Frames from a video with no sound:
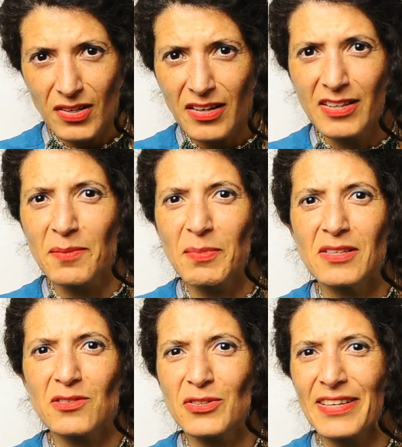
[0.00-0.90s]
It
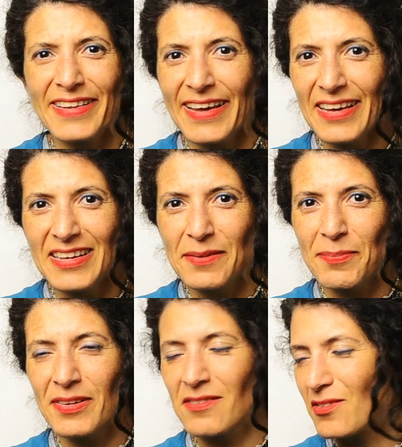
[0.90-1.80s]
depends on the day, it
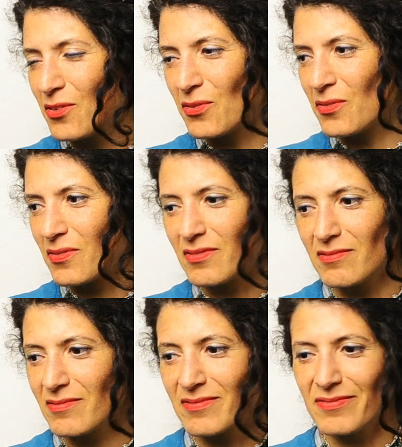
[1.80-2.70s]
depends on
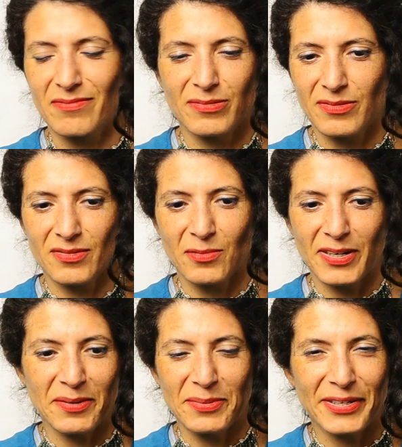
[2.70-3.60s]

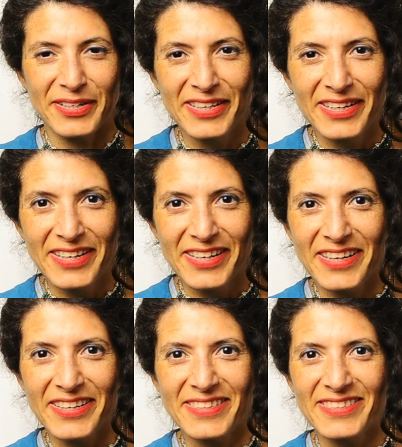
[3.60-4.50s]
whatever.
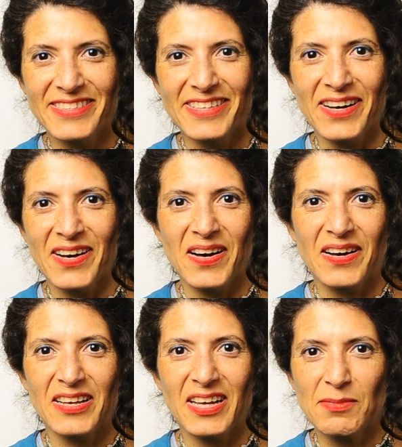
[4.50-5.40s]
It
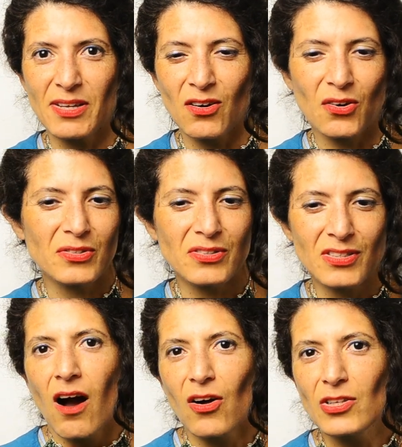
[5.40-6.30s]
comes and goes.
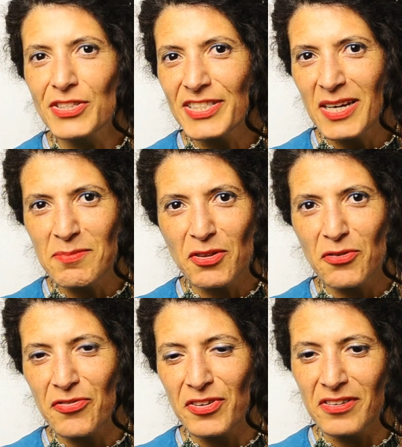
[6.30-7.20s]
All the time that you
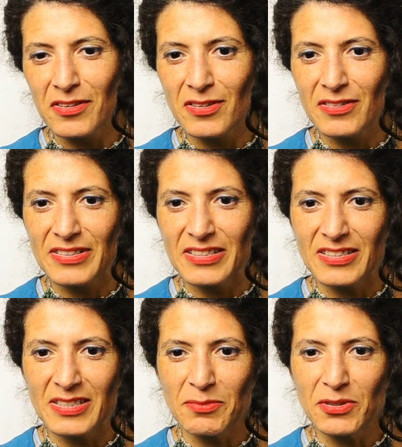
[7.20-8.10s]
feel these
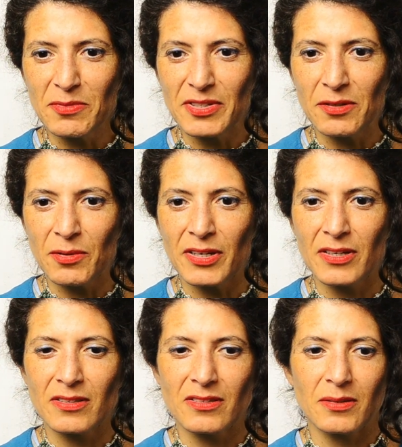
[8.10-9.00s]
symptoms anyway,
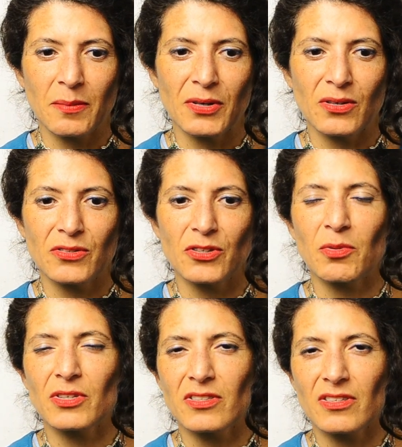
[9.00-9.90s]
it's because your
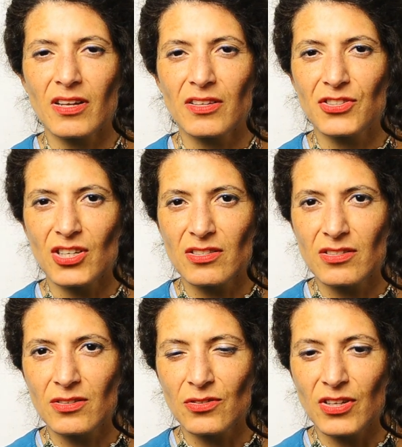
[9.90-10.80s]
body is
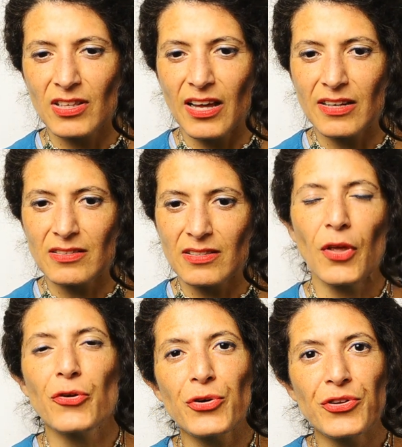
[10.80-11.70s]
adjusting to the light.
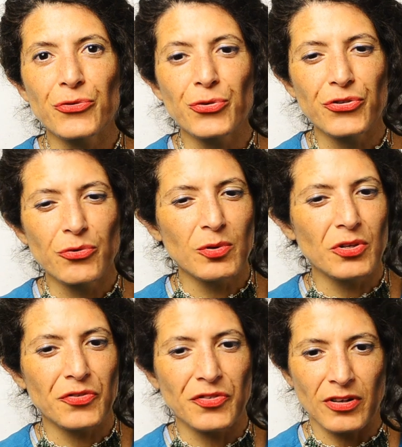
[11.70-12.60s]
Your intuition
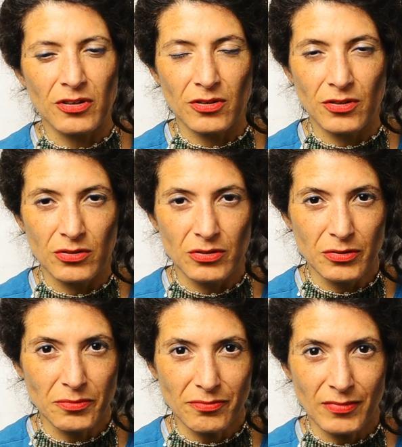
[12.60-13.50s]
will tell
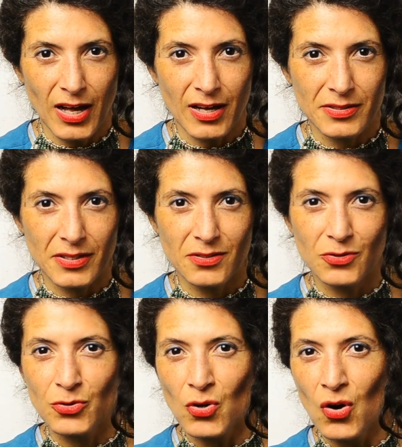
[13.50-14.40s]
you as a
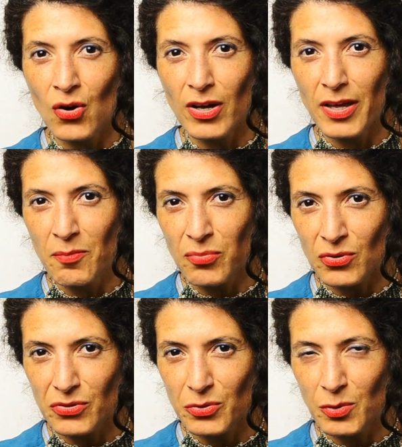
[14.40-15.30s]
strong
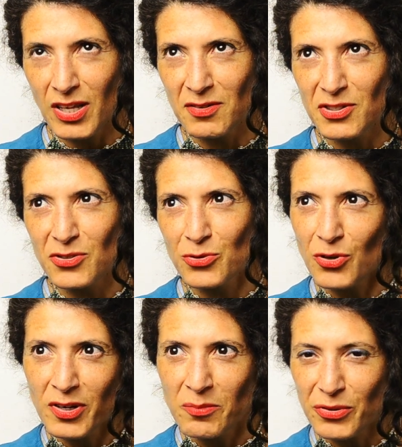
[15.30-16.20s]
impulse. You will have a
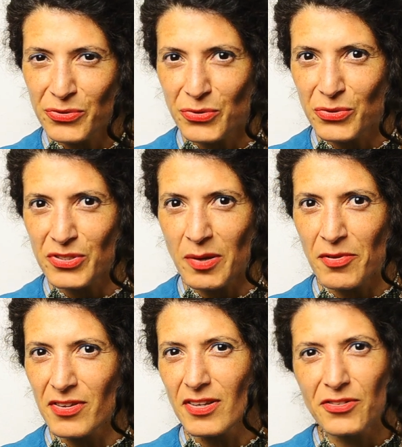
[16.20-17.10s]
strong impulse to do
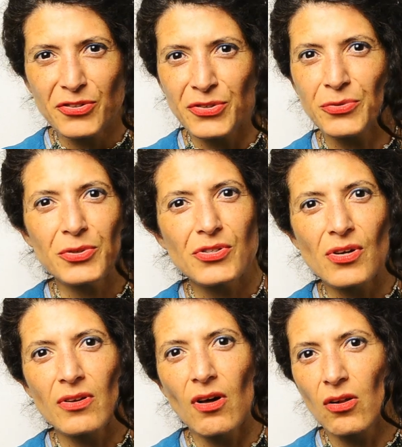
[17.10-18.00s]
something. That's your
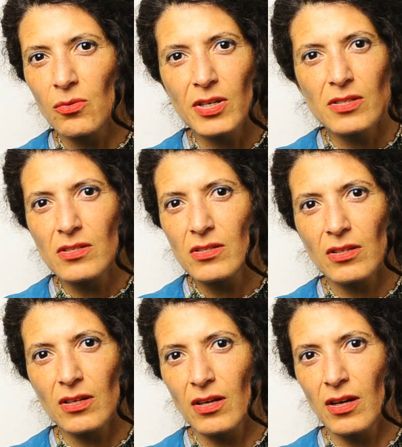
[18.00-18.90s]
intuition always.
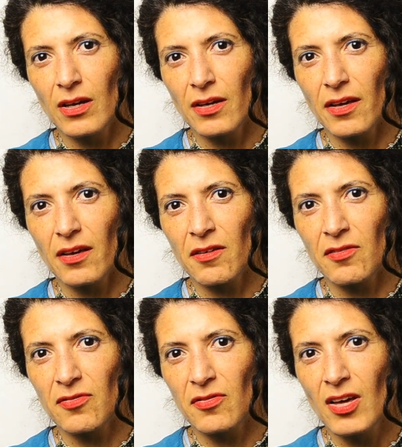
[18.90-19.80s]

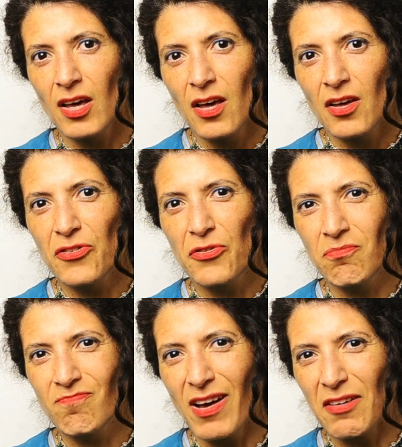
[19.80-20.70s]
If you
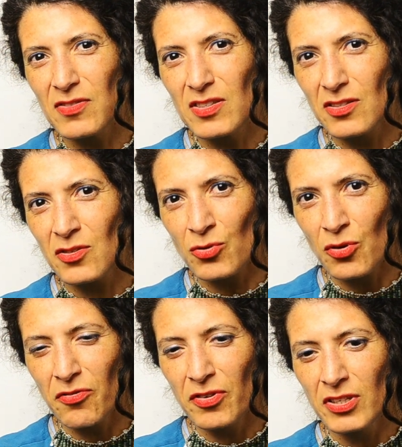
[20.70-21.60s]
have this
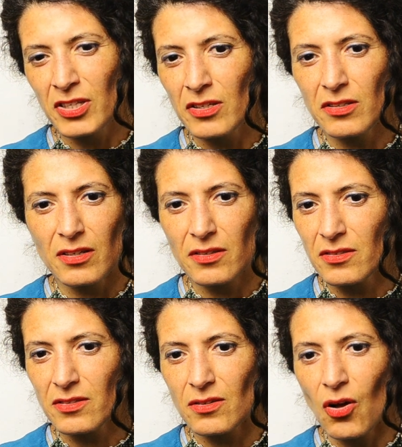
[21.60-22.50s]
strong feeling,
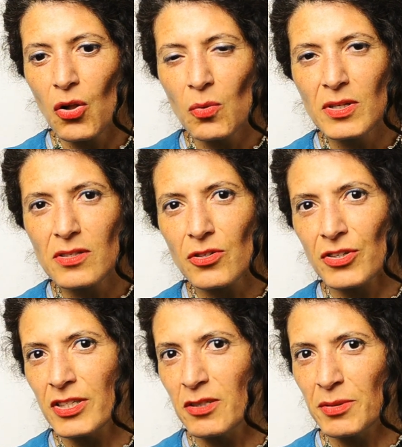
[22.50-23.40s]
that's always your
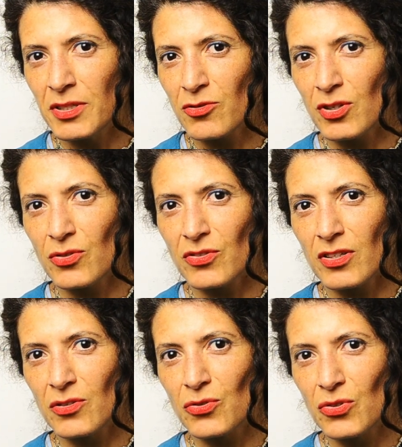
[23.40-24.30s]
inner being trying to tell
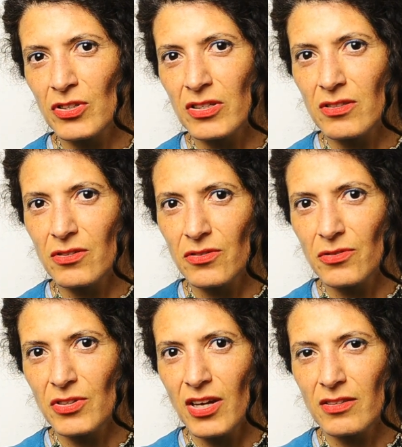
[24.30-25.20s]
you, do this, don't
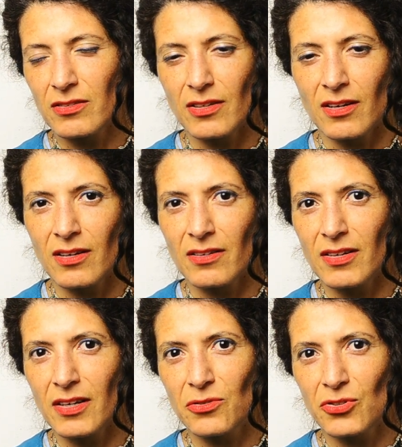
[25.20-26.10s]
do that.
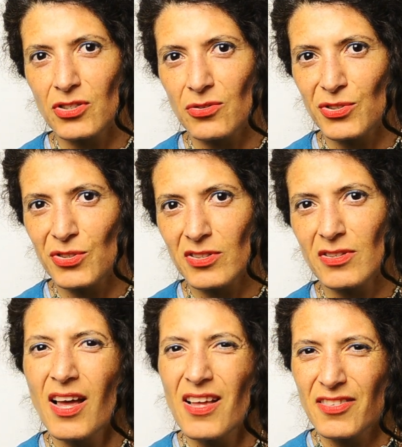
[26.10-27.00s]
I suggest
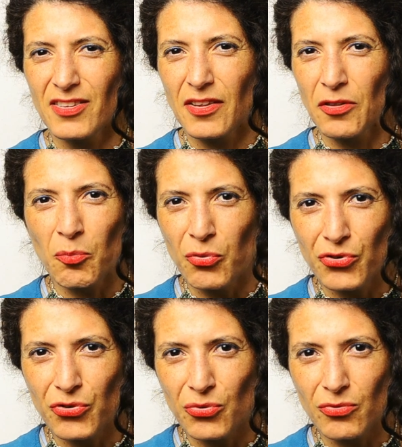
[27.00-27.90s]
they don't
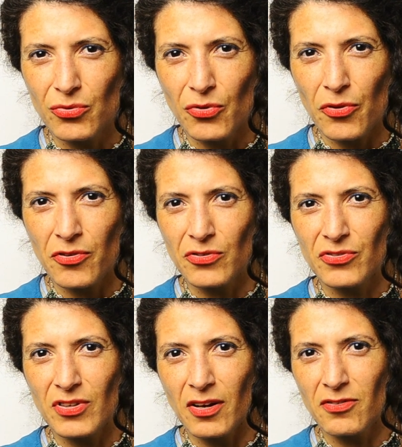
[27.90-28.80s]
push you to do
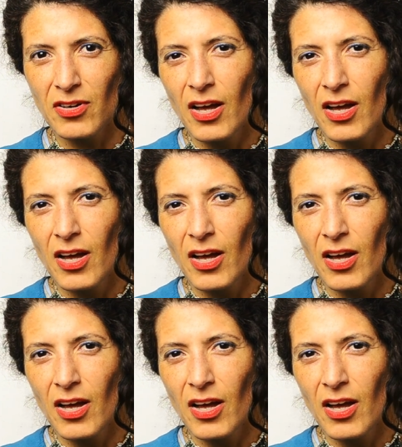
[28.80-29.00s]
stuff.